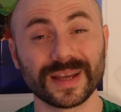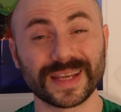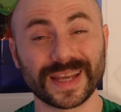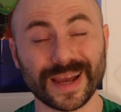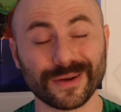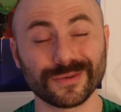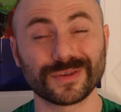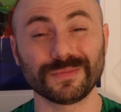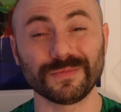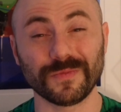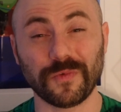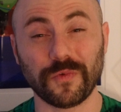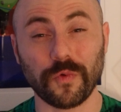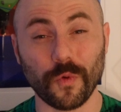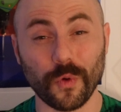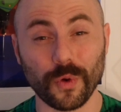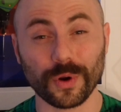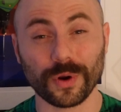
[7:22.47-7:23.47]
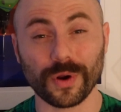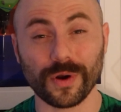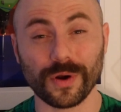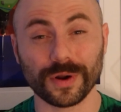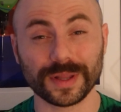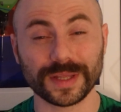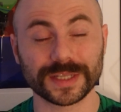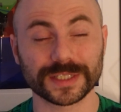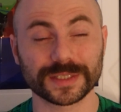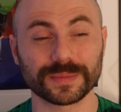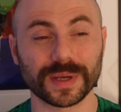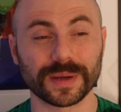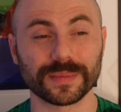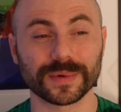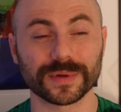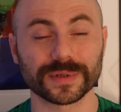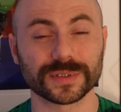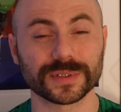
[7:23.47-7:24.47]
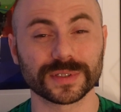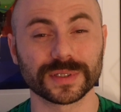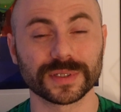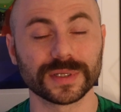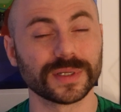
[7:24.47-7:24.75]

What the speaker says: audience members.